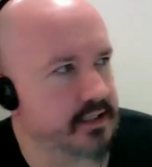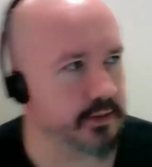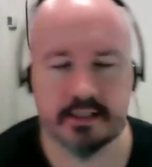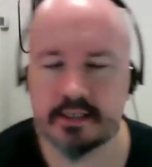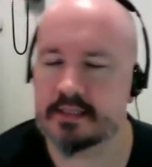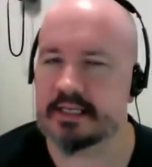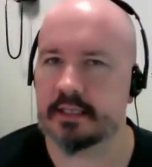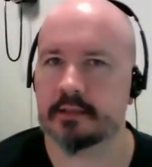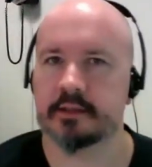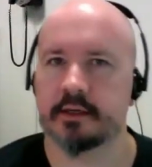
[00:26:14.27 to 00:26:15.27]
agree that
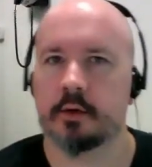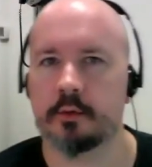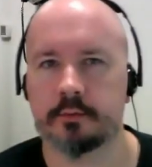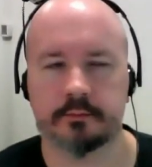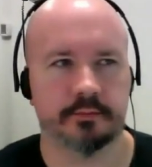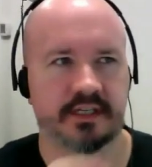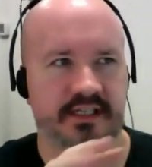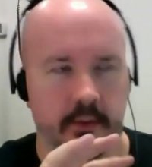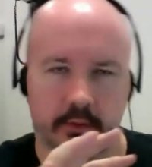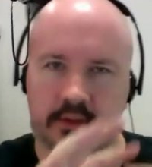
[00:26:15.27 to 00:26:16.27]
this
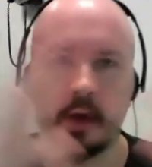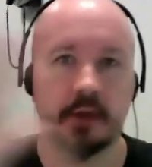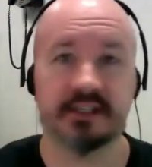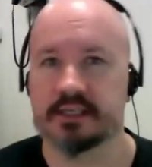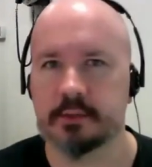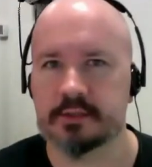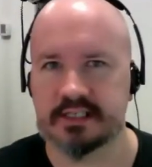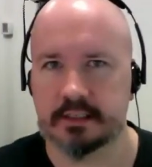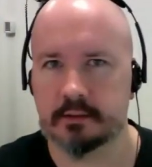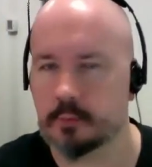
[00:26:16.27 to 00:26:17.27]
whole
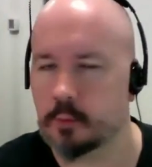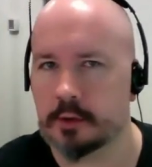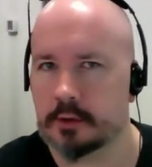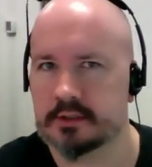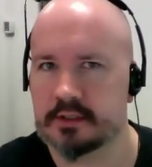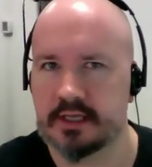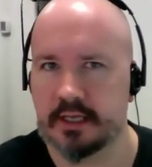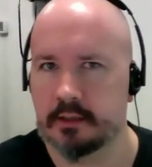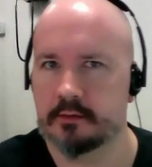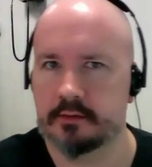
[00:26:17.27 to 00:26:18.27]
continuity world that
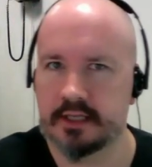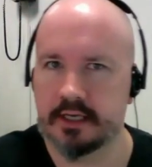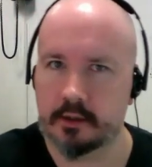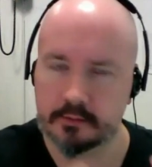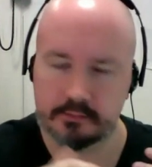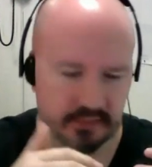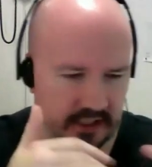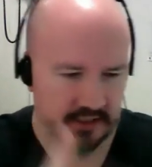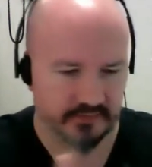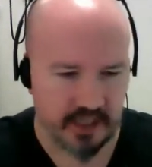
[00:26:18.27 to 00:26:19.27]
they are
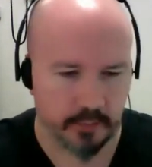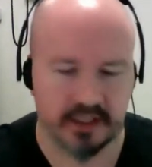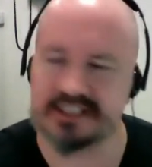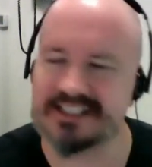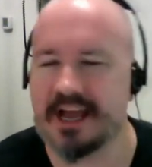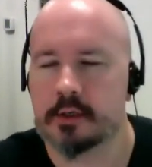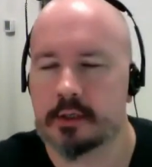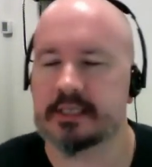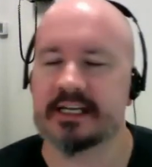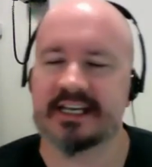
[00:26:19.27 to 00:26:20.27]
kind of doubling down
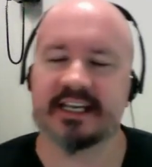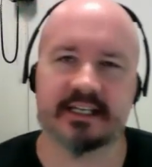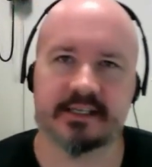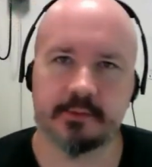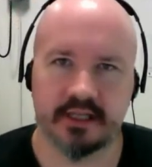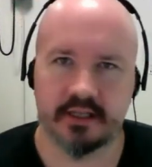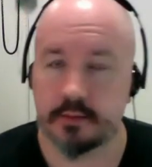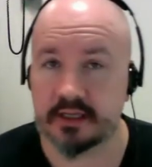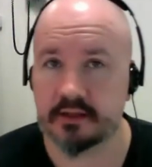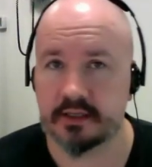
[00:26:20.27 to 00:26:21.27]
on is really
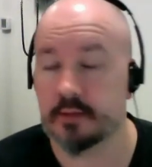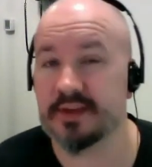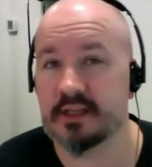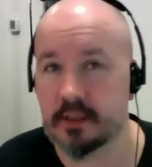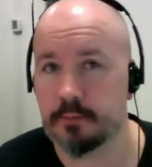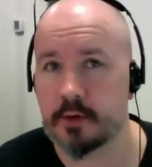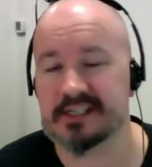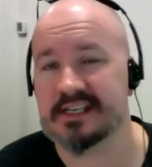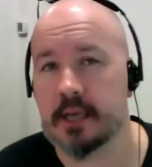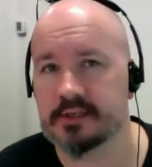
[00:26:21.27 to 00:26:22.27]
the big thing, the
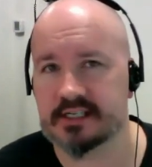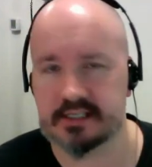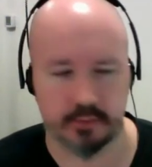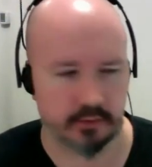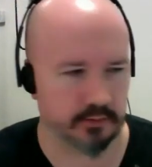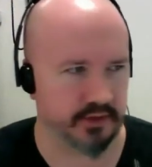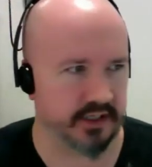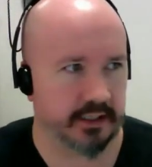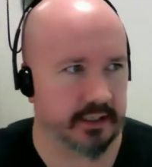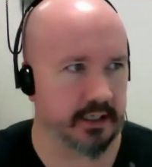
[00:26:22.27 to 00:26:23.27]
most noticeable thing.